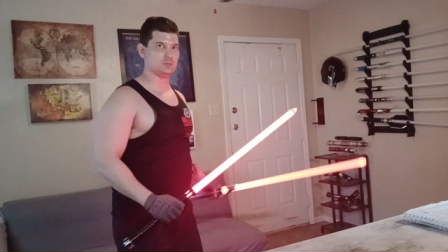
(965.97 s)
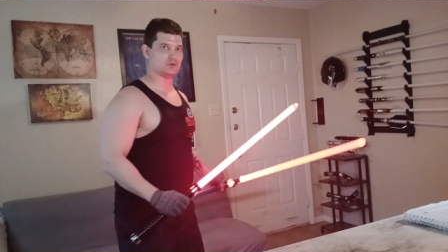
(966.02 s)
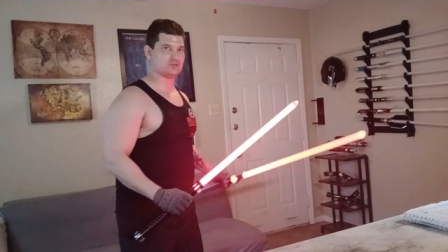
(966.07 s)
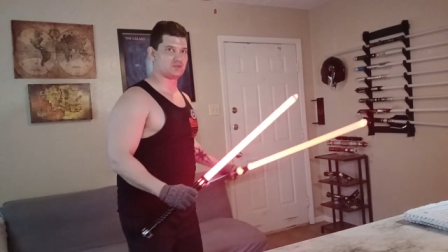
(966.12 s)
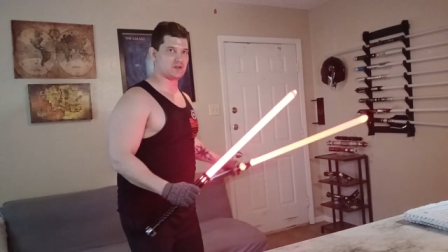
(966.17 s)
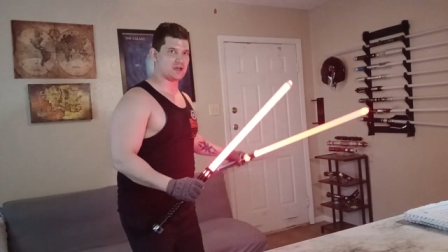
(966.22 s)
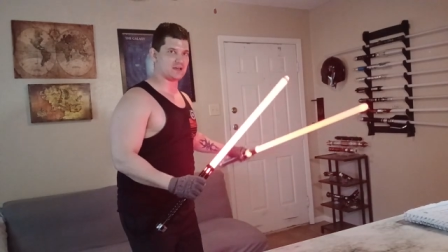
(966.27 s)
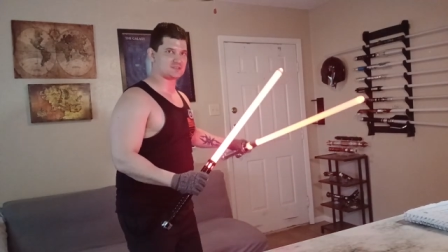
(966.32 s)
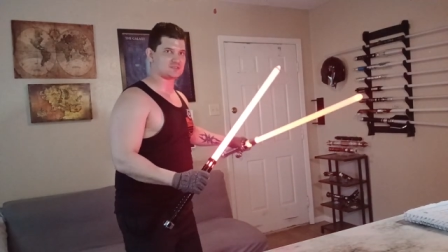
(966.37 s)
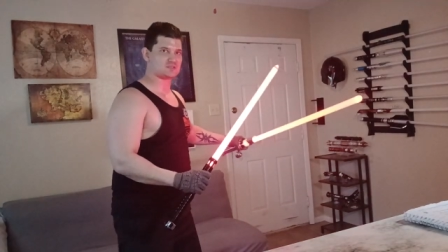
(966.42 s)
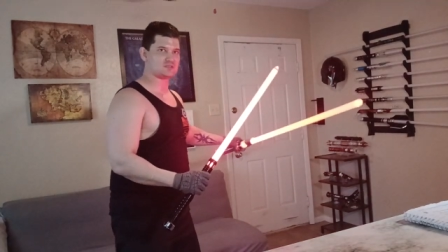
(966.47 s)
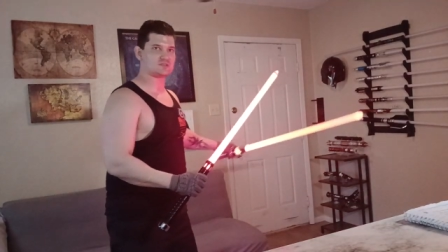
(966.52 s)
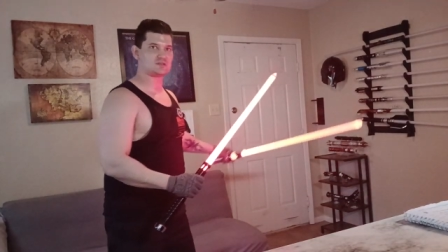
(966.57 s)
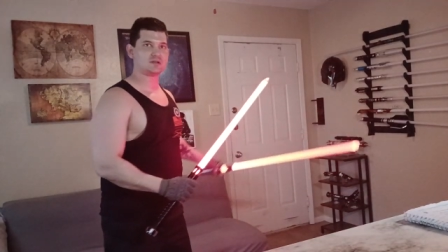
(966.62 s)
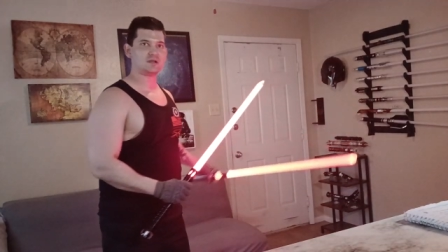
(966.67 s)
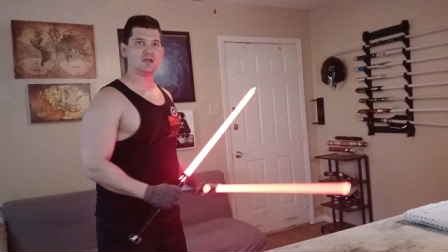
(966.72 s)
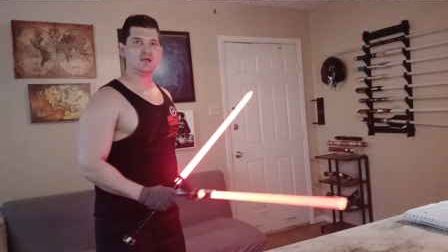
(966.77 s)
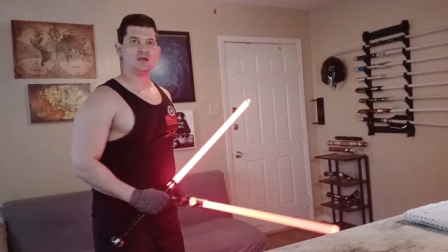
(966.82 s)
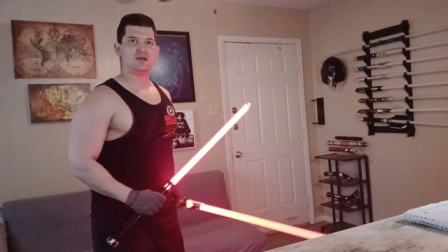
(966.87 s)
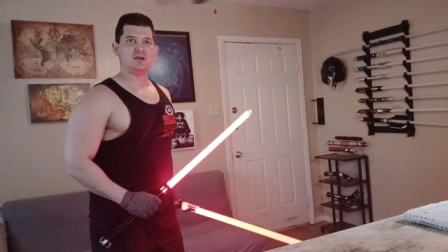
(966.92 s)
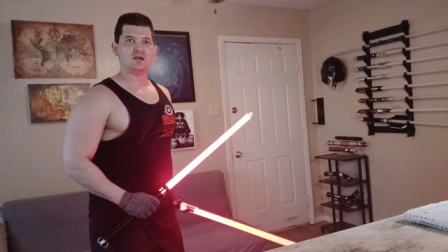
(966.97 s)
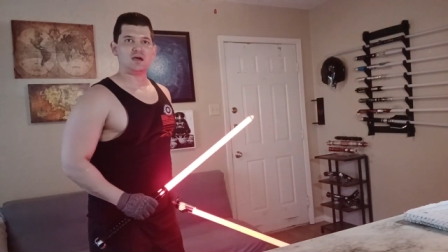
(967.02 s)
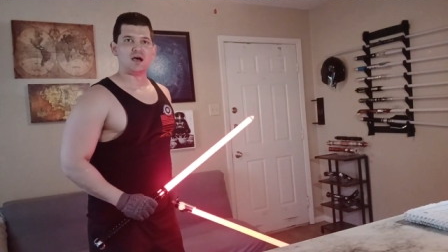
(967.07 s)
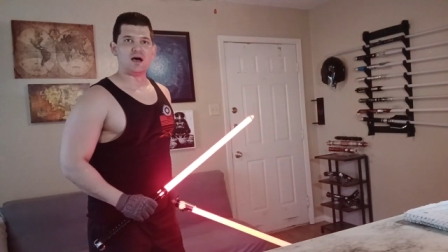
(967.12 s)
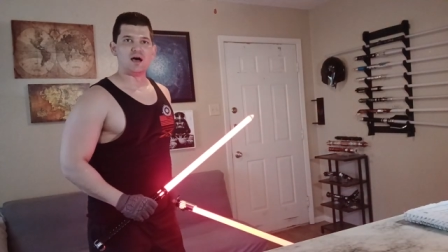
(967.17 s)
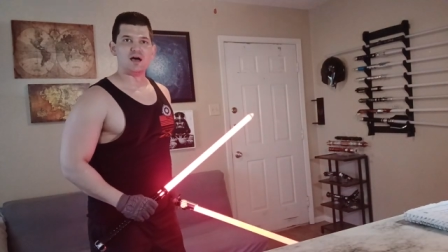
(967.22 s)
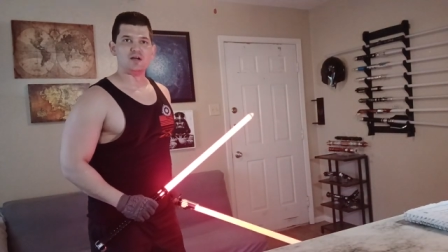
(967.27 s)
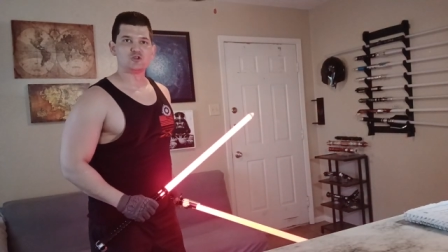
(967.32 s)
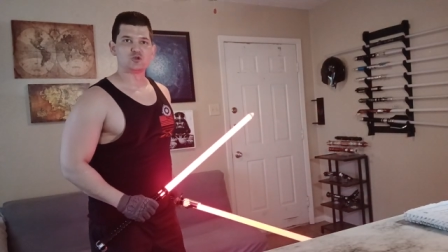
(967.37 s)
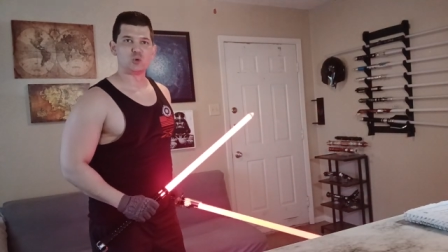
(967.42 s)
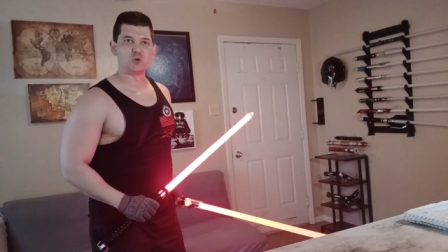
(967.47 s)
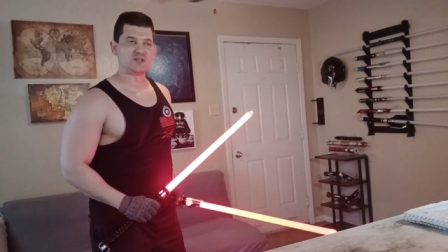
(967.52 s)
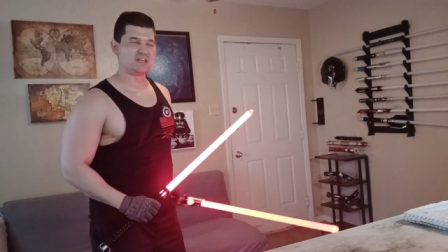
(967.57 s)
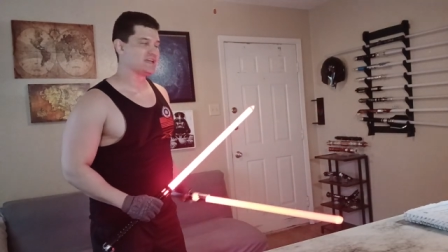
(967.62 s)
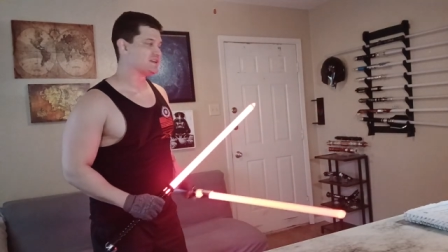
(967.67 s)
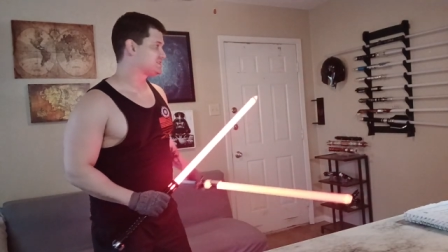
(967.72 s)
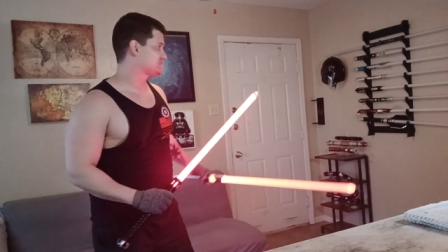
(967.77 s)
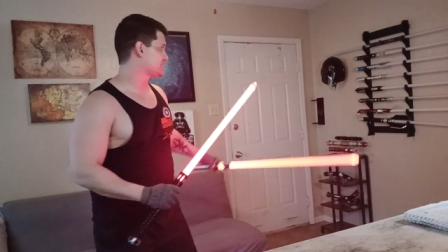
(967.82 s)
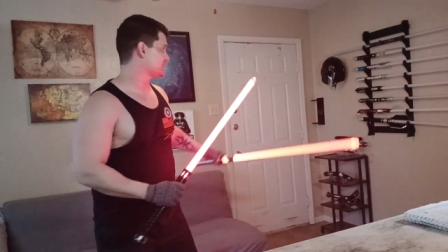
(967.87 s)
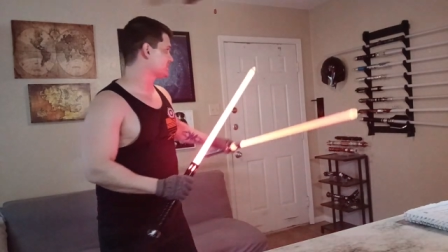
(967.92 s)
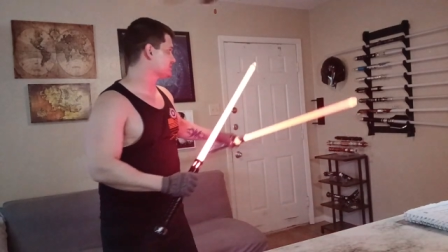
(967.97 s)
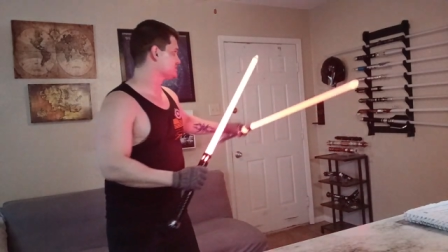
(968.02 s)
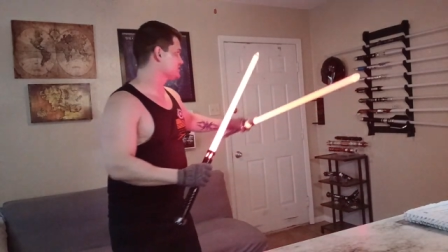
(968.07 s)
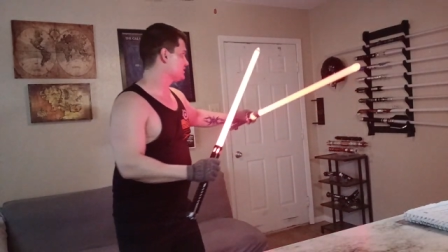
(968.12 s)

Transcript: bit faster. 28 seconds